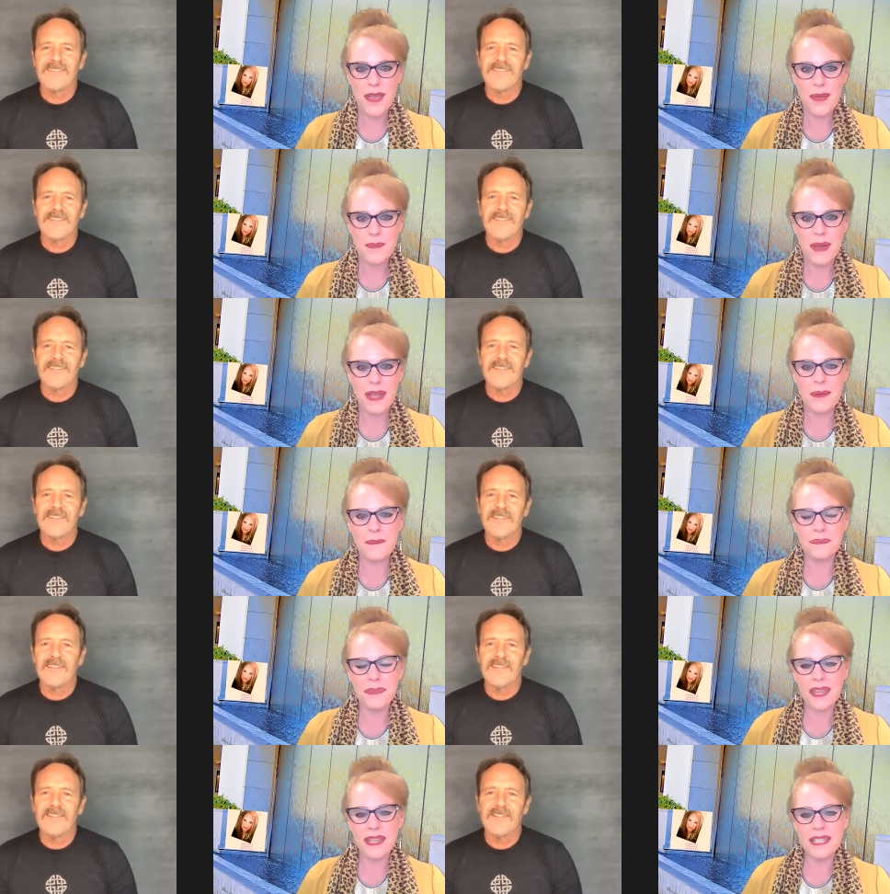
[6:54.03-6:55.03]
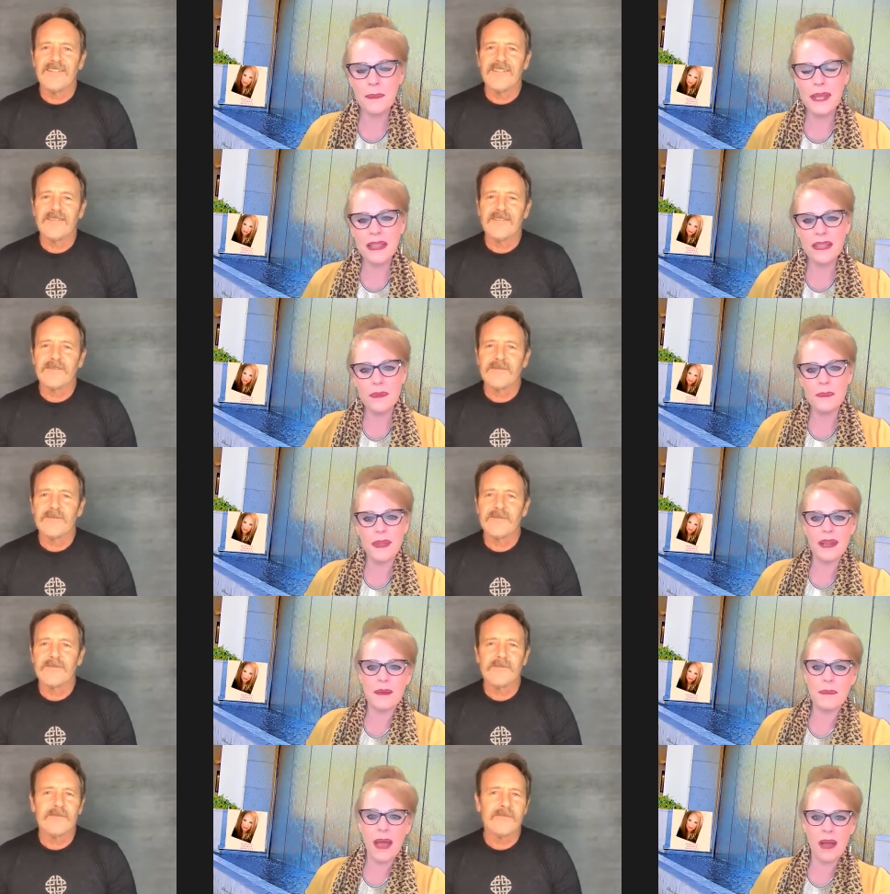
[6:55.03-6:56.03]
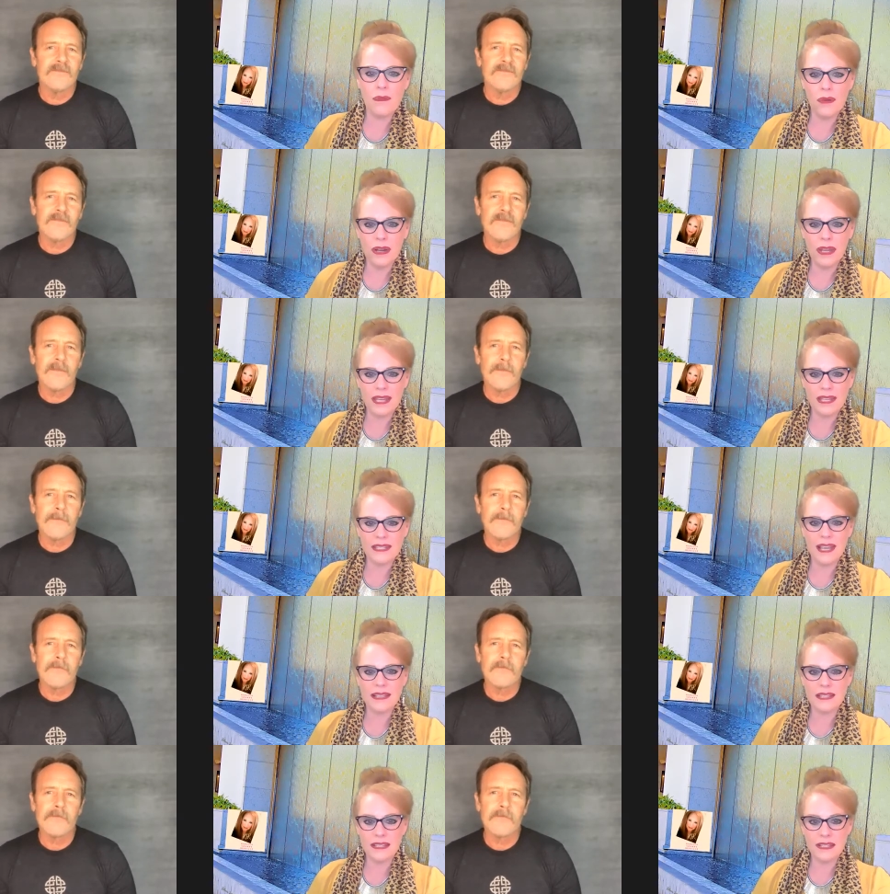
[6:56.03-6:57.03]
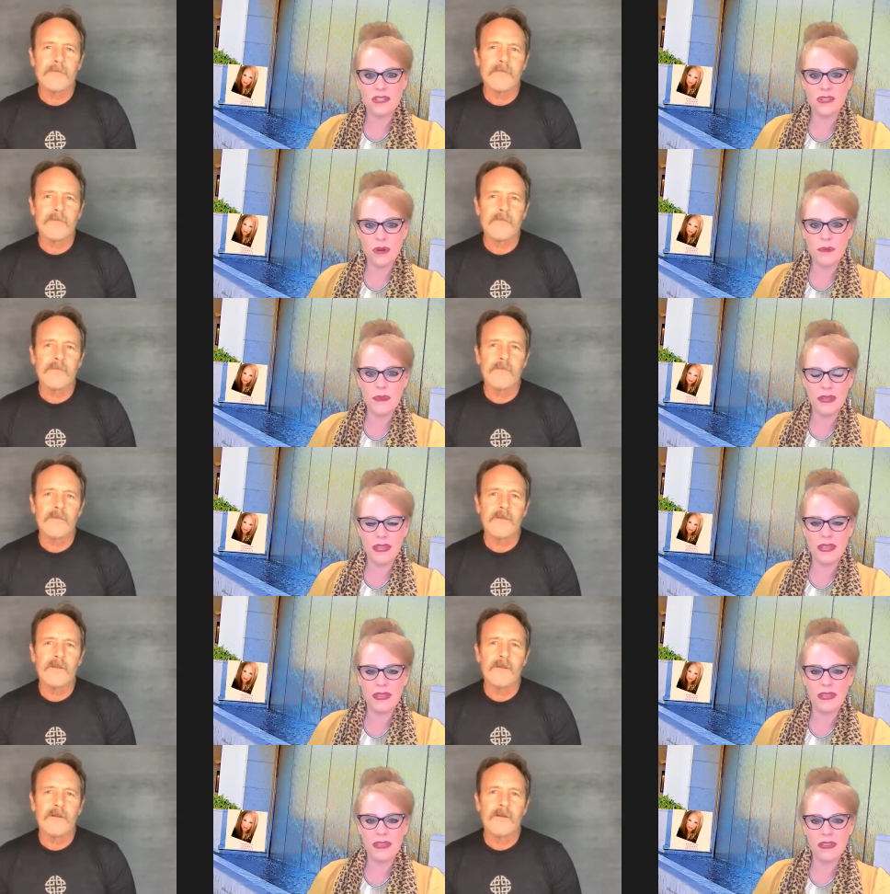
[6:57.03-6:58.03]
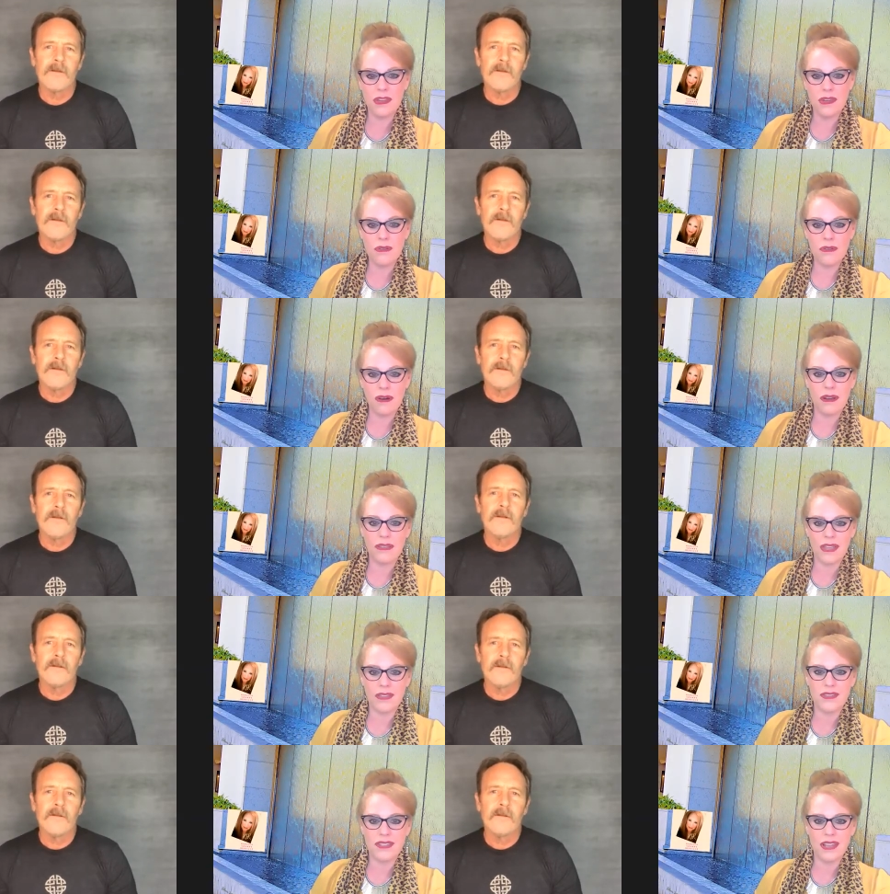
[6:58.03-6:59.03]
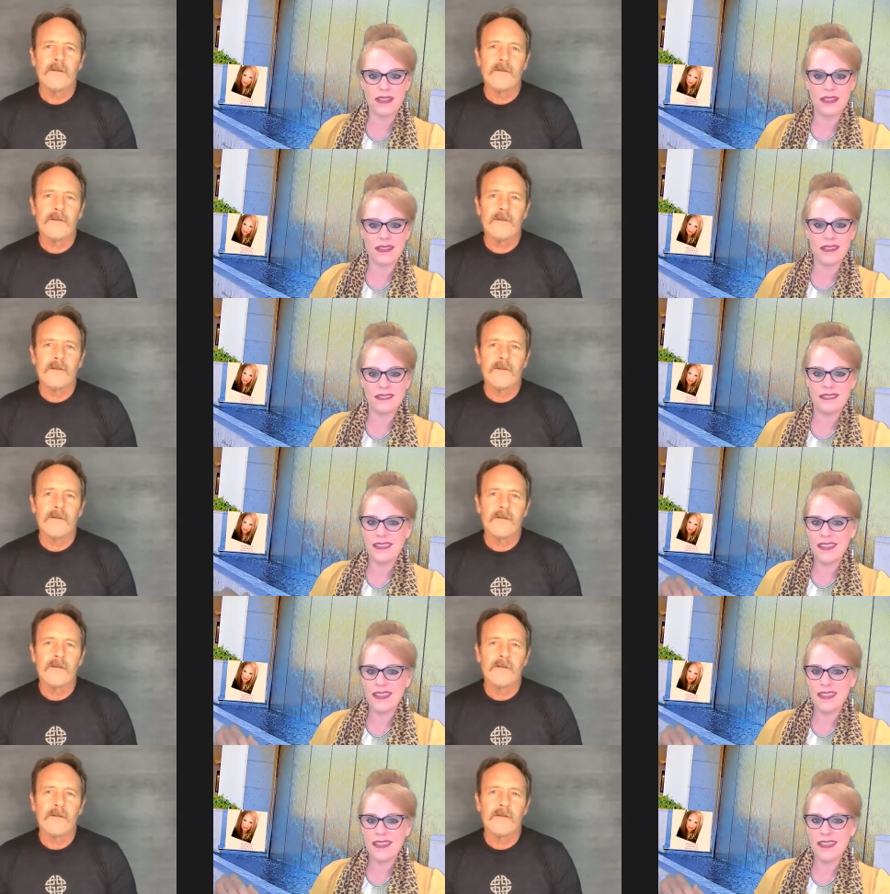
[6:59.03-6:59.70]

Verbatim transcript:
Speaker 1: But tell me a little bit about working in Texas because normally you are on the other side of the